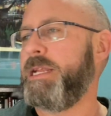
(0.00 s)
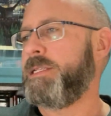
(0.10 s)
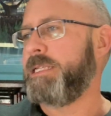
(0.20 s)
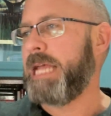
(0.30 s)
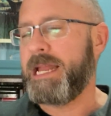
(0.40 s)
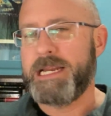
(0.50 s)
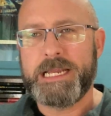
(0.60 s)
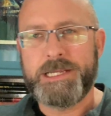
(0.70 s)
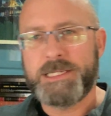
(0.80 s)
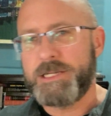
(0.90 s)
It's not an
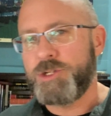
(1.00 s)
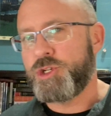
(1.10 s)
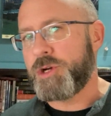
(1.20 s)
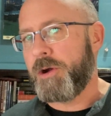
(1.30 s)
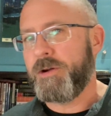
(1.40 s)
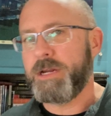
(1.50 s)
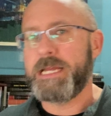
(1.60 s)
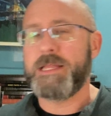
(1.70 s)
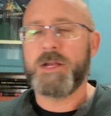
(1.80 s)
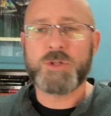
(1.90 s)
easy
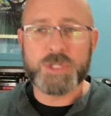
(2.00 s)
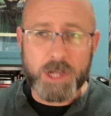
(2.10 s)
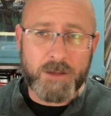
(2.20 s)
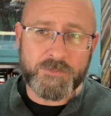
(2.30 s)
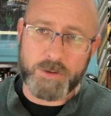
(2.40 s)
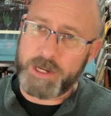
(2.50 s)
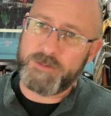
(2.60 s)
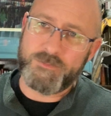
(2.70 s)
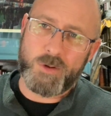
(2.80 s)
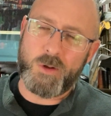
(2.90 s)
journey. There's suffering
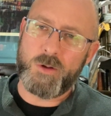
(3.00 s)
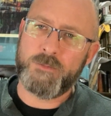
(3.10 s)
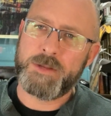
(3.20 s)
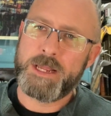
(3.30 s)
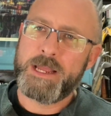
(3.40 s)
involved,